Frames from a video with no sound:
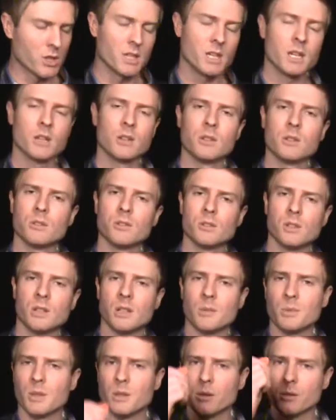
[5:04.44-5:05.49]
you need to do is you
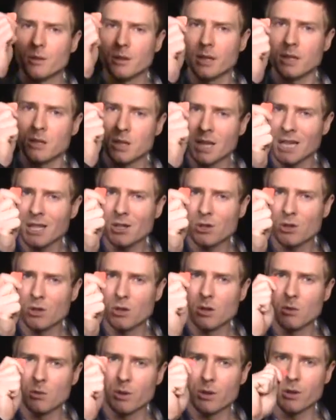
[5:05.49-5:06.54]
need to be
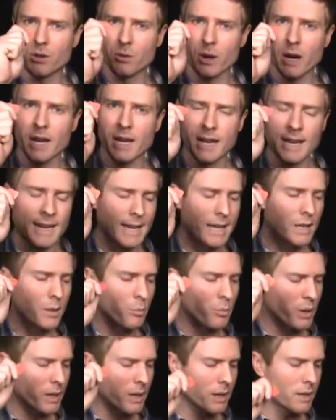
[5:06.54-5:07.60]
intentional with your right
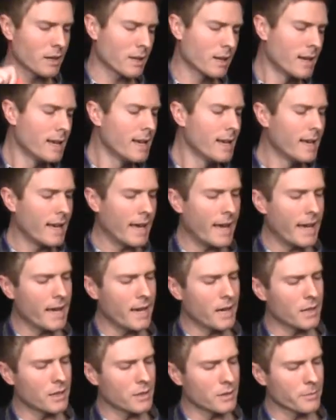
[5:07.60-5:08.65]
hand pick,
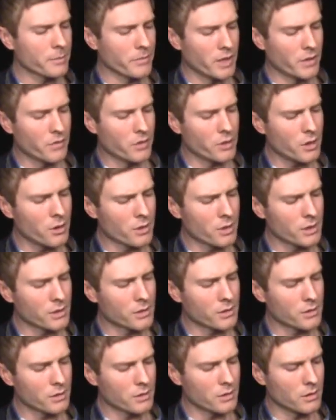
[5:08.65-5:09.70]
and if you
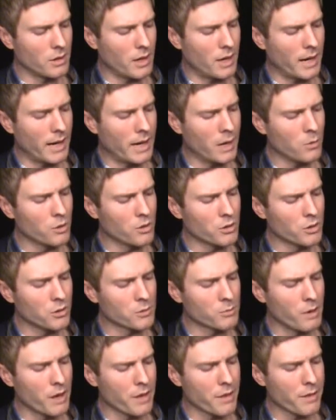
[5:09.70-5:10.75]
notice, I will
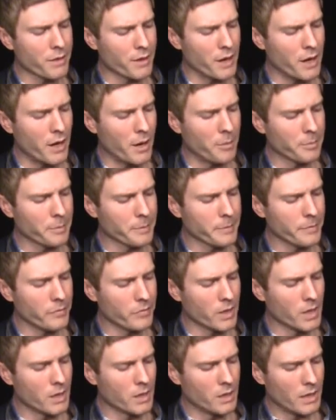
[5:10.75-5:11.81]
use my thumb
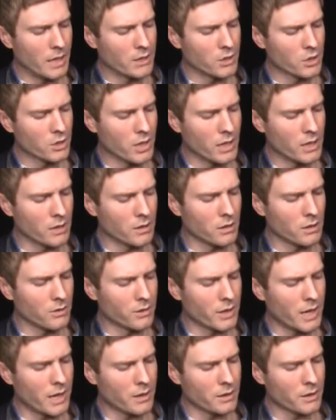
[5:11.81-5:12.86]
and just kind of
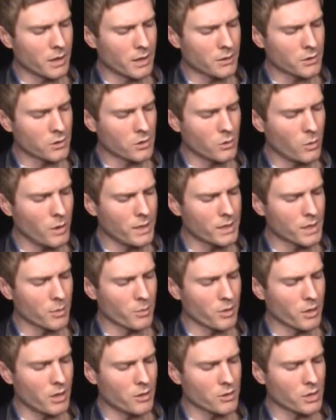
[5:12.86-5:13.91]
not squeeze
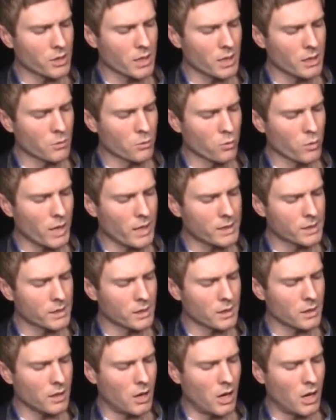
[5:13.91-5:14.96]
it, but I'll just kind of rest
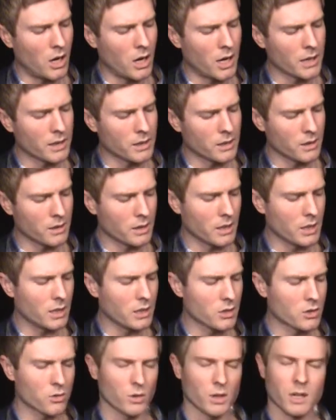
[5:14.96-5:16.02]
it on the
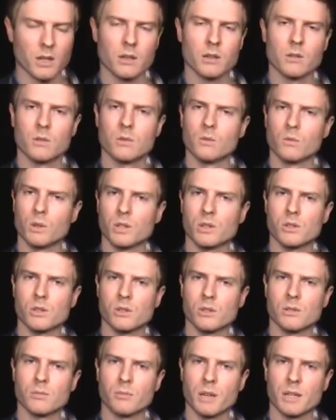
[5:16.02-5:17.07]
E string, which
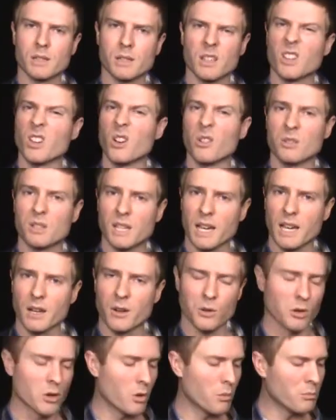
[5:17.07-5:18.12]
makes it go
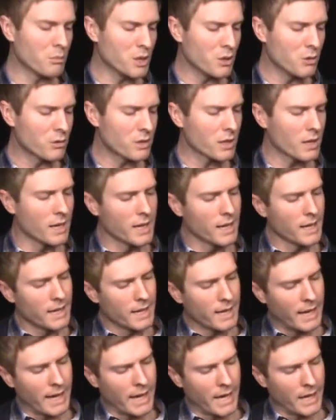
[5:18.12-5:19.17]
dead or go mute,
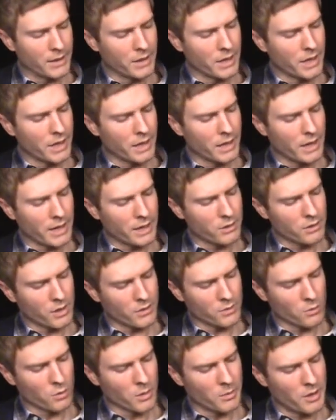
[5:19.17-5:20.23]
and then I don't
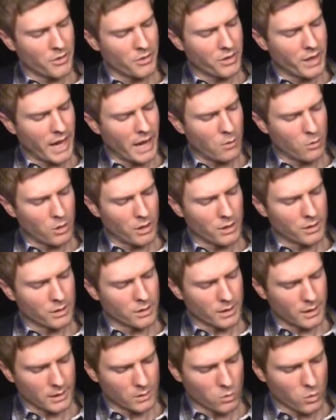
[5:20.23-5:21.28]
have to worry about that
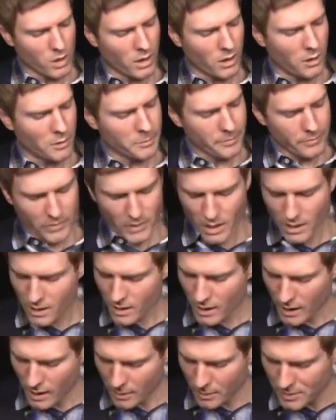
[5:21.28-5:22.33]
one as well.
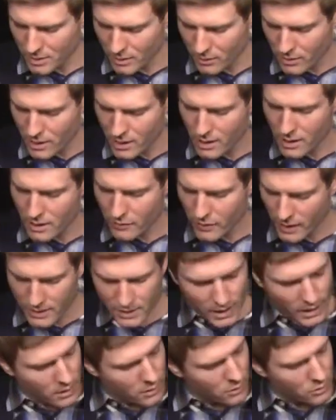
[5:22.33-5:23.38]
So then if I
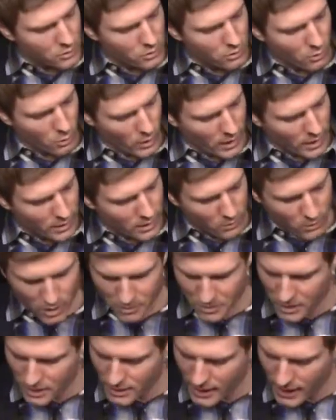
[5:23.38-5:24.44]
take those 2 away, then what
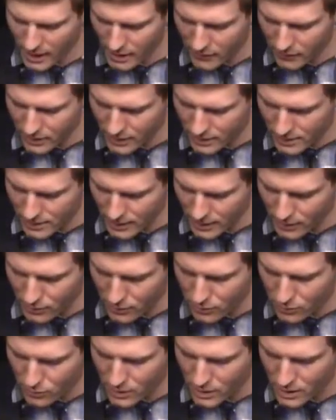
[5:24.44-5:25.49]
I'm going to have is a
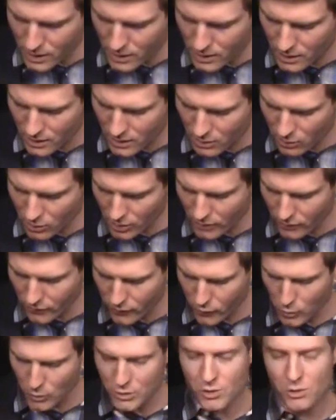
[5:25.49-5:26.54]
3 or
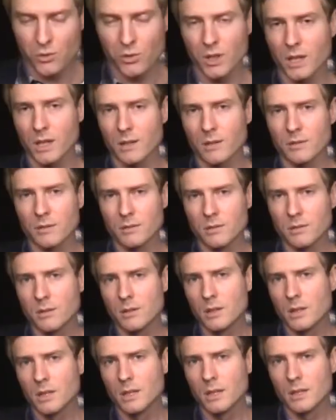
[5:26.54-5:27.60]
a 4 string
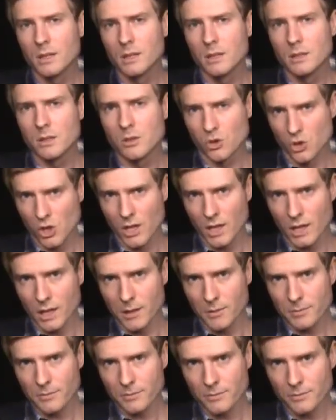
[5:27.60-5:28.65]
G.